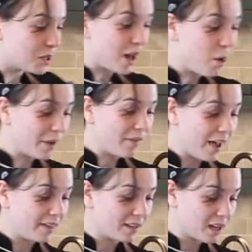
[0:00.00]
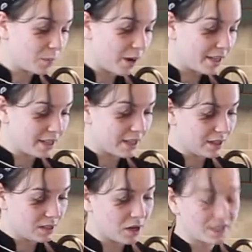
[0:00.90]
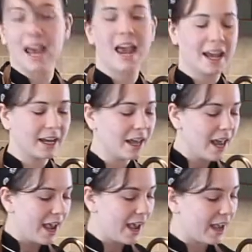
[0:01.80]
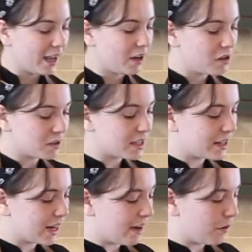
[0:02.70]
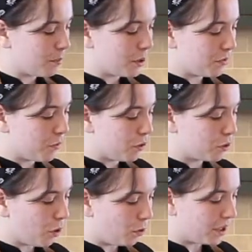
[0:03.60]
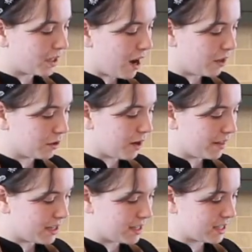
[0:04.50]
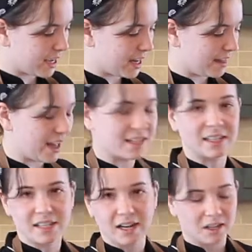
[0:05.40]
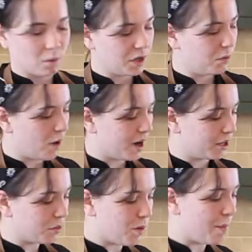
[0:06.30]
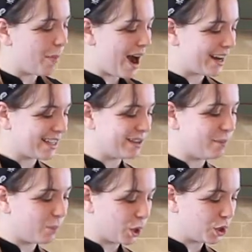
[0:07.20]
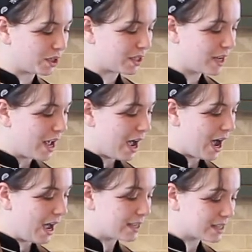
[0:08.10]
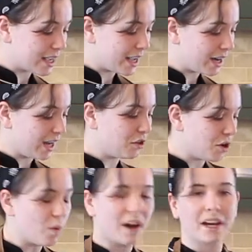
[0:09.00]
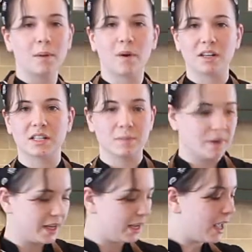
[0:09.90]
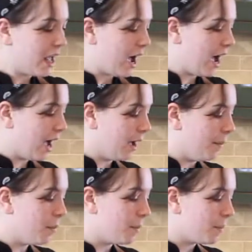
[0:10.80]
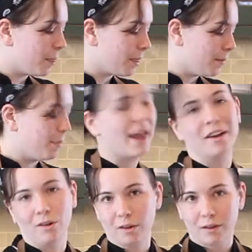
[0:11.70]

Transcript: So now we have the duck breast sauteing, and you'll see that I have a beautiful golden color on the skin, and that's exactly what you want. You don't want lots of burnt skin, and you don't want any parts to be pale.